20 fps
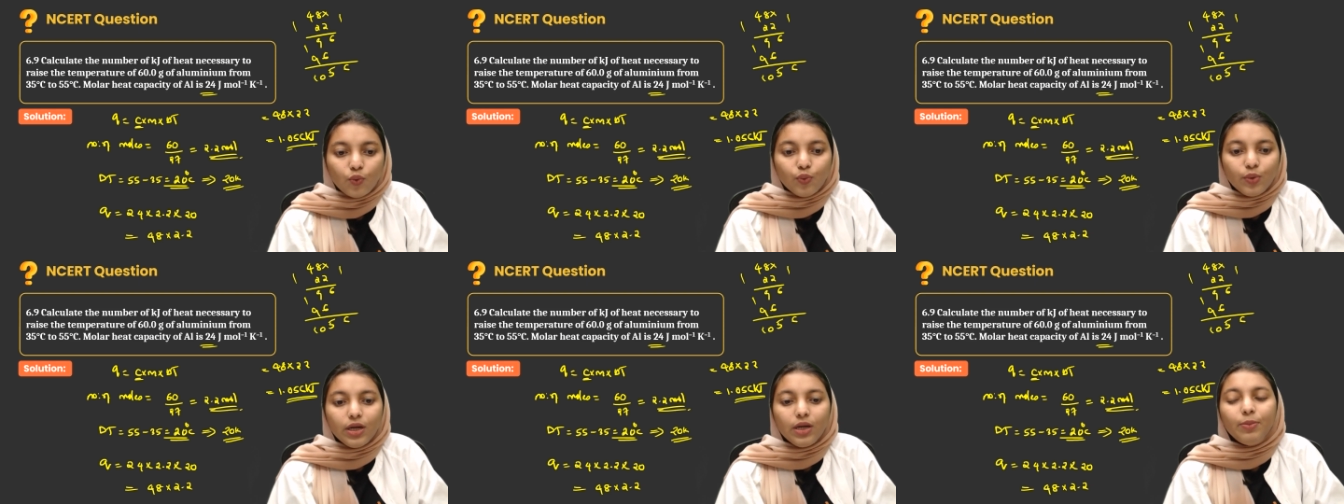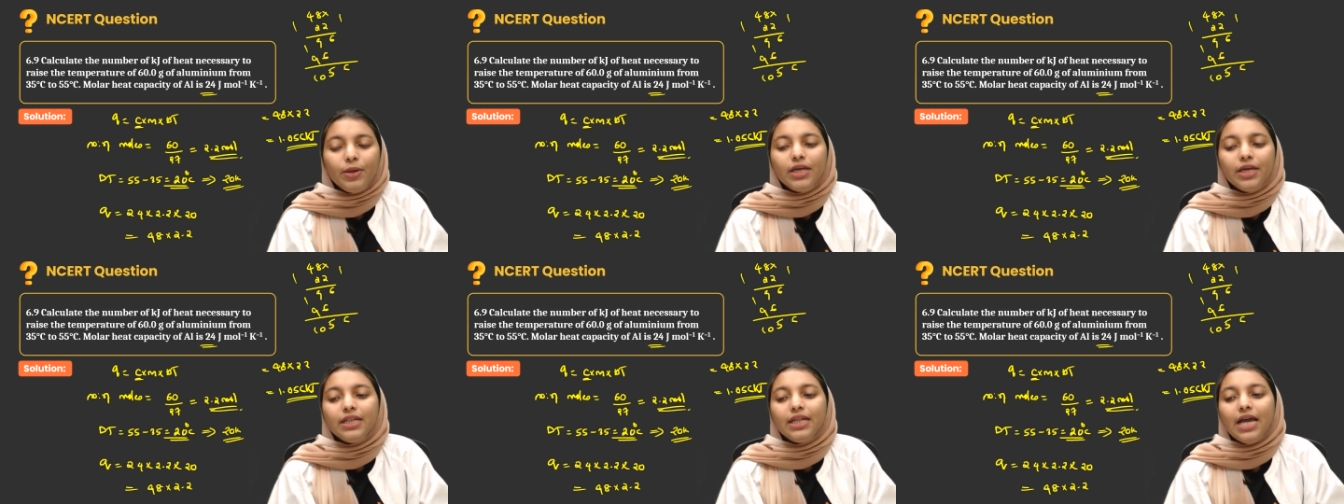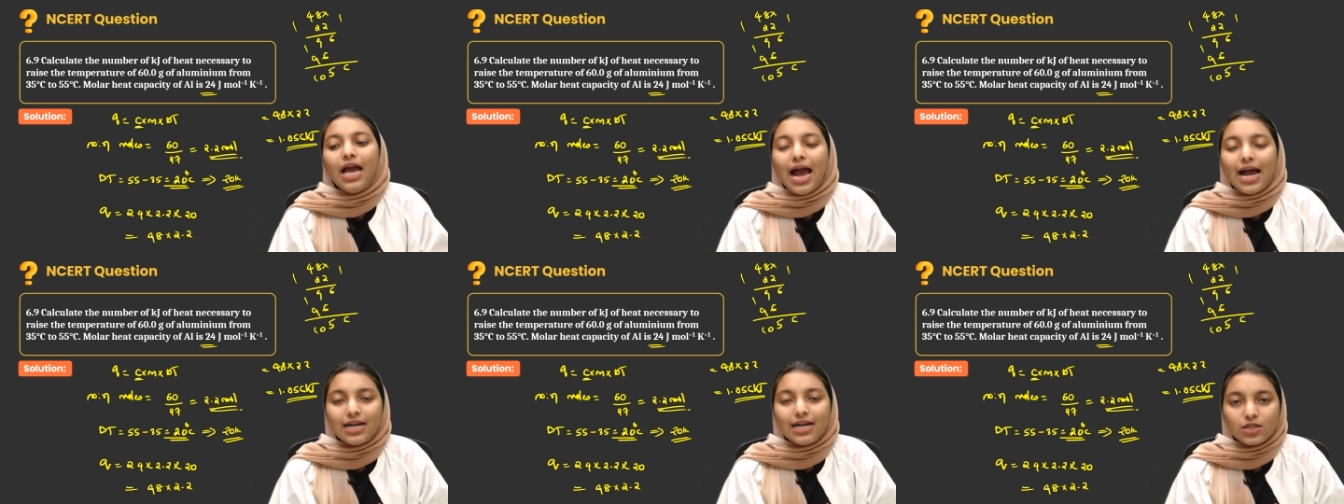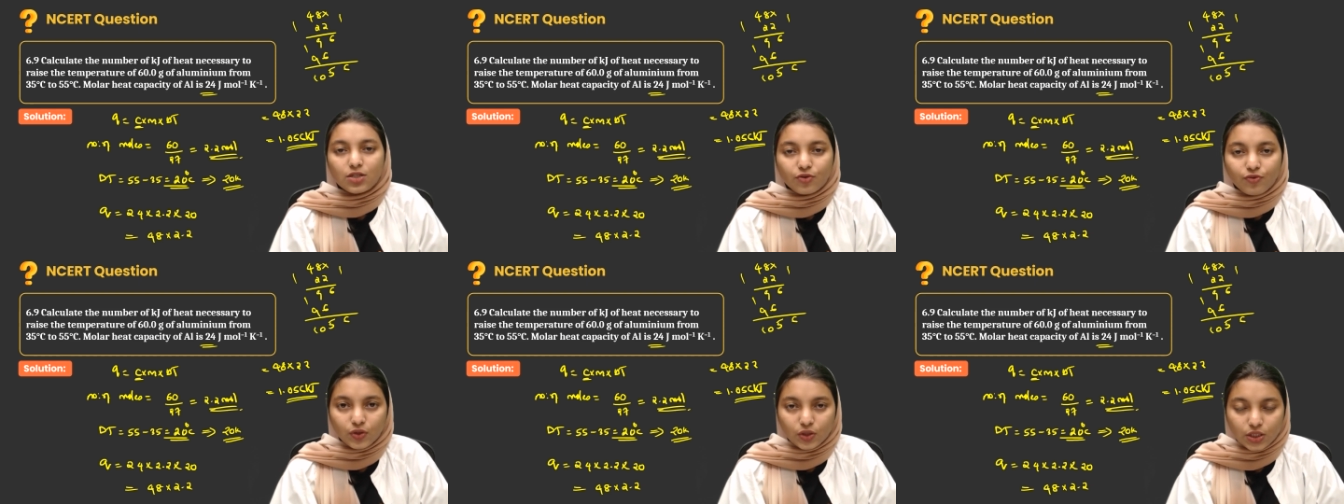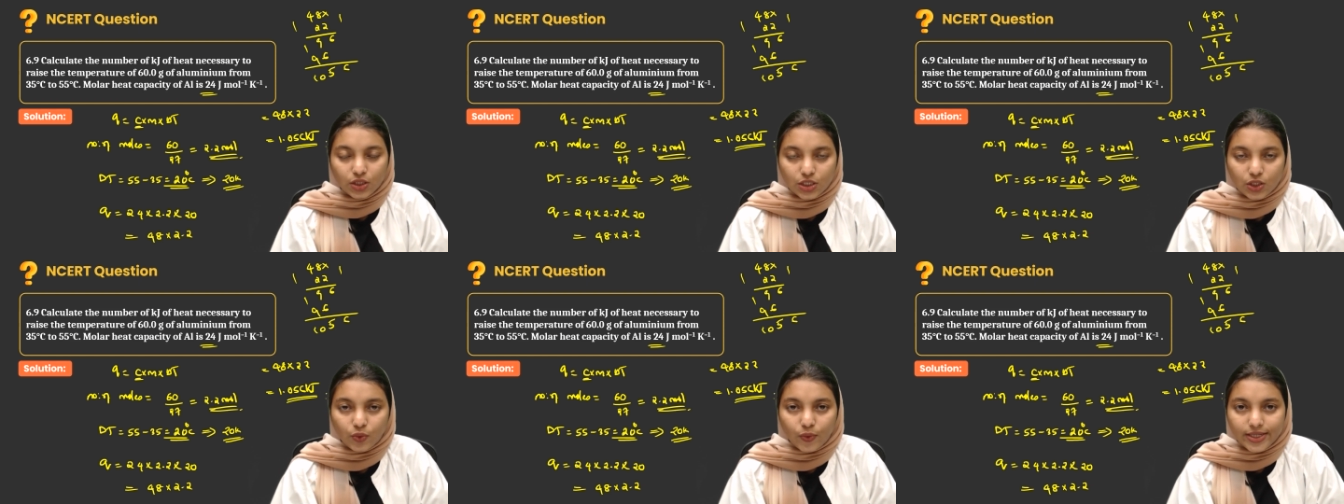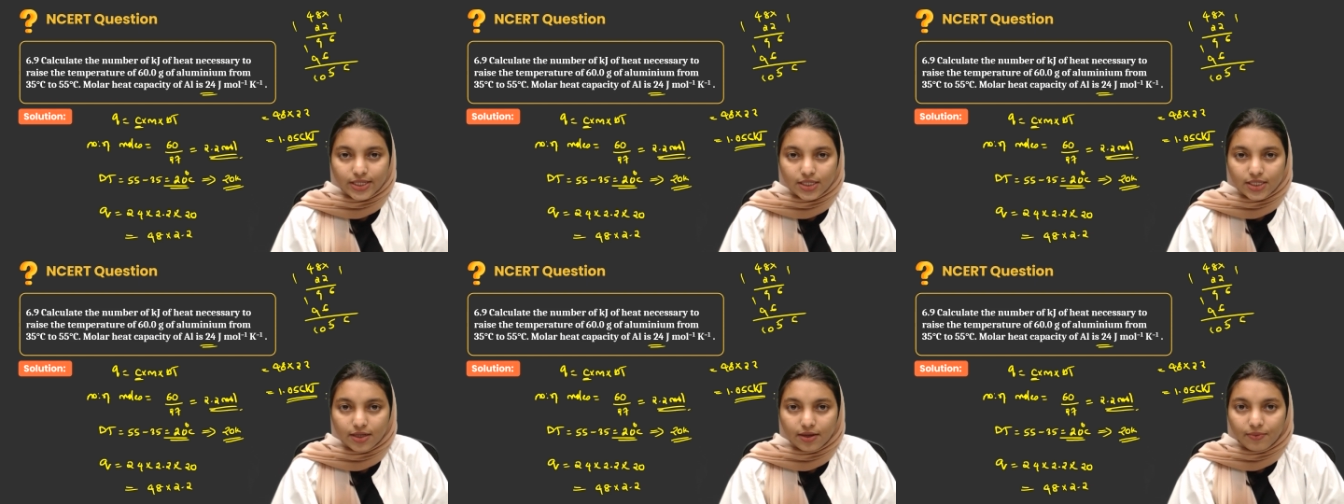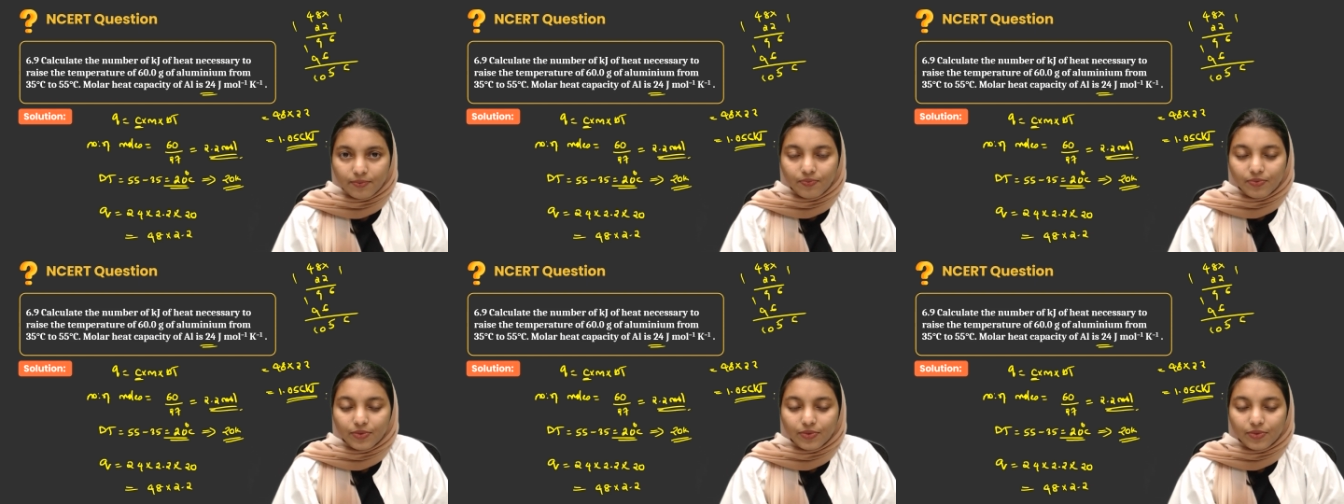will be the answer for this question.